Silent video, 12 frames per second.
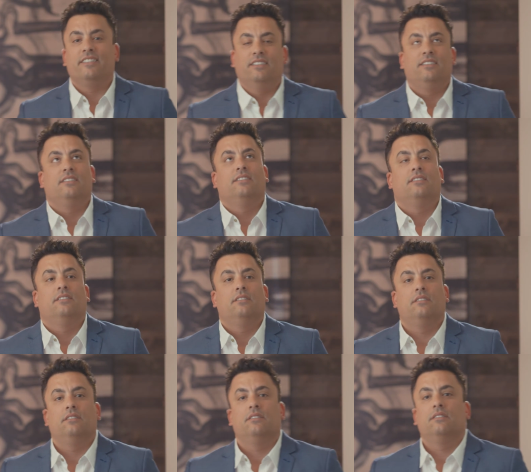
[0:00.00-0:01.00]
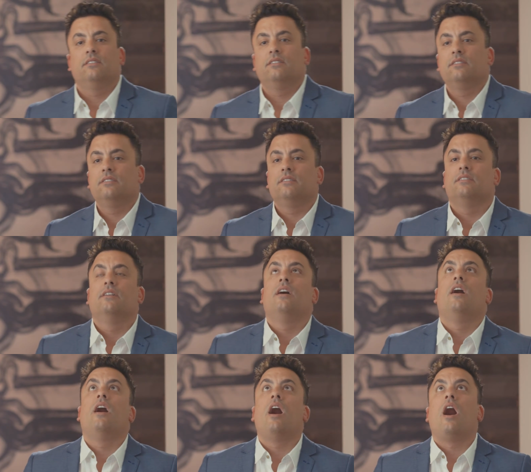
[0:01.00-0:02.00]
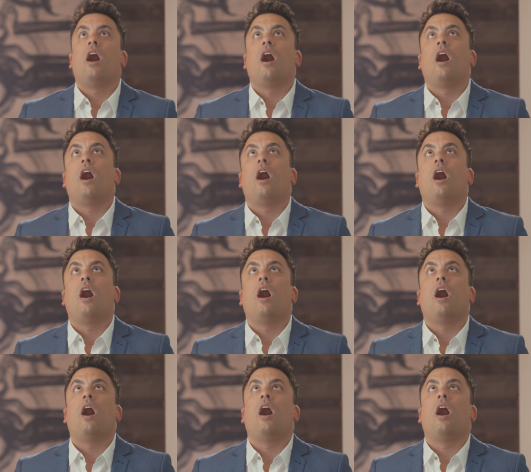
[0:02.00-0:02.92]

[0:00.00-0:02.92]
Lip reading: (no one is talking)